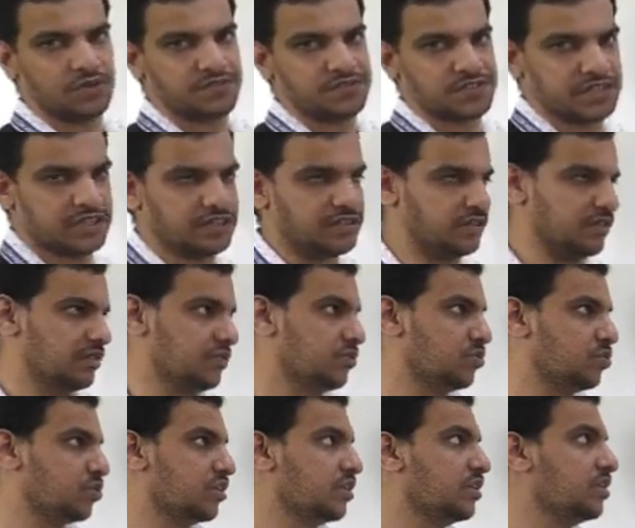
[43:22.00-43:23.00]
of sector.
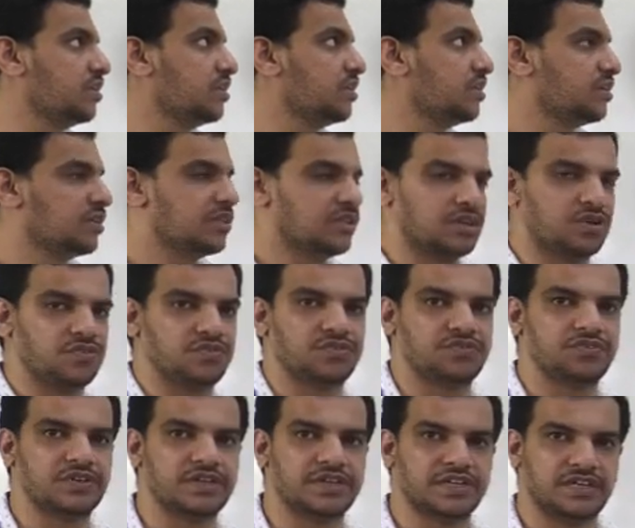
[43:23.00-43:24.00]
Okay, now we
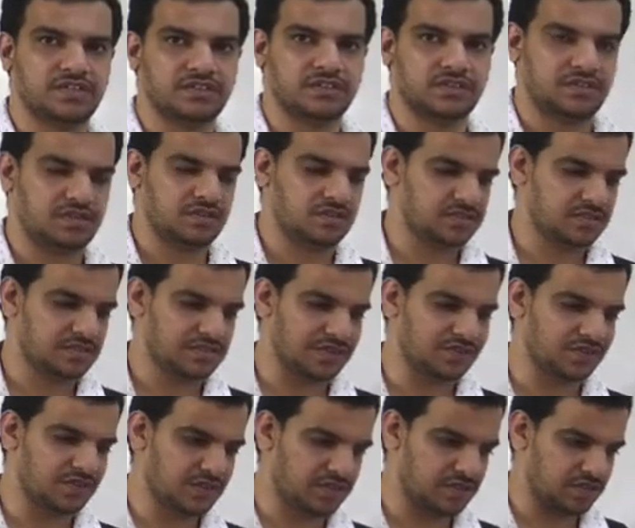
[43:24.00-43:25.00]
will take
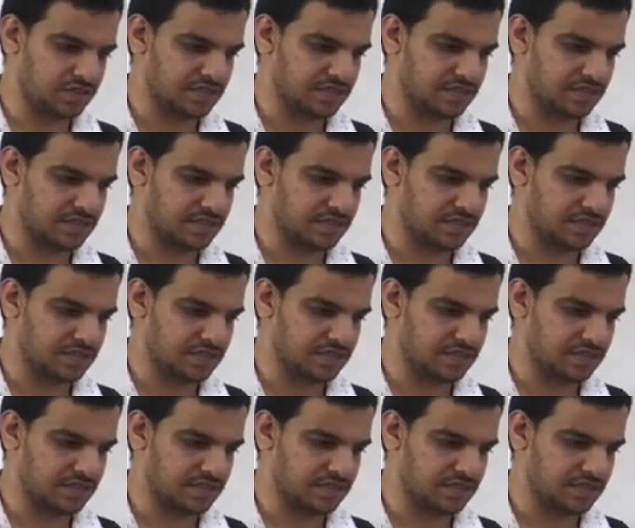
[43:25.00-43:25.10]
seventh